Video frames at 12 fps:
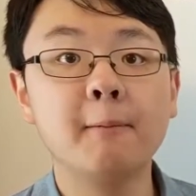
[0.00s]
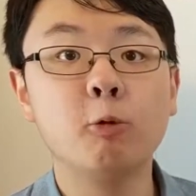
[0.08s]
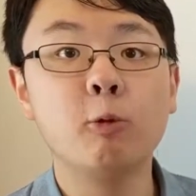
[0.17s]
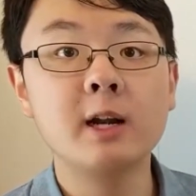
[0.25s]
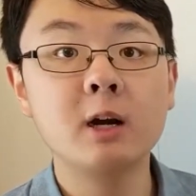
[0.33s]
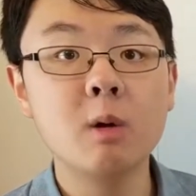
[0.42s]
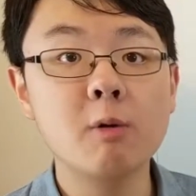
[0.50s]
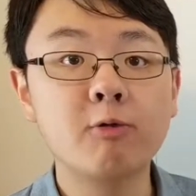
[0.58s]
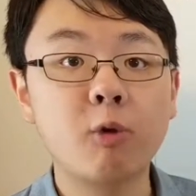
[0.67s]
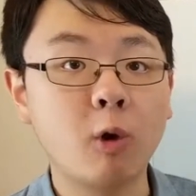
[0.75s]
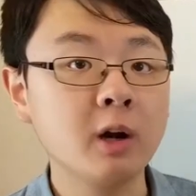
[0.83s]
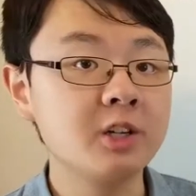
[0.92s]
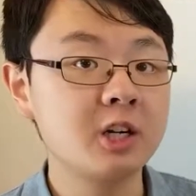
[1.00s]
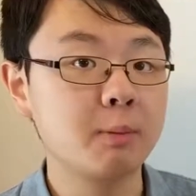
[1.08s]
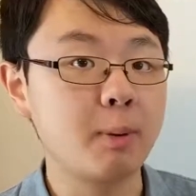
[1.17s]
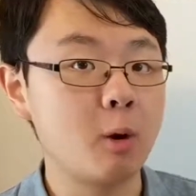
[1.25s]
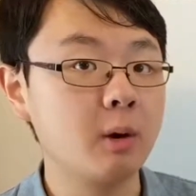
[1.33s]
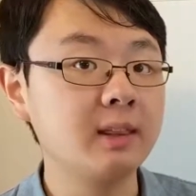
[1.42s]
when you're referring to your
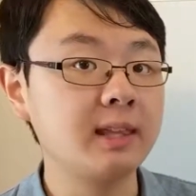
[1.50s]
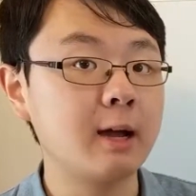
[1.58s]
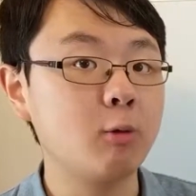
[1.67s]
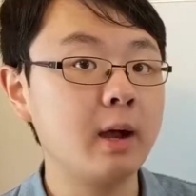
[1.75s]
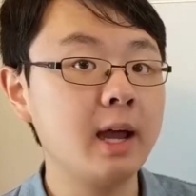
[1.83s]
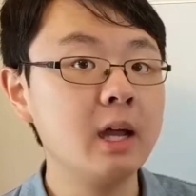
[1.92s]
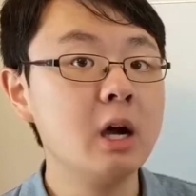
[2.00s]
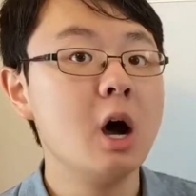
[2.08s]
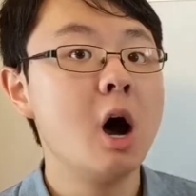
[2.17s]
opponent that way,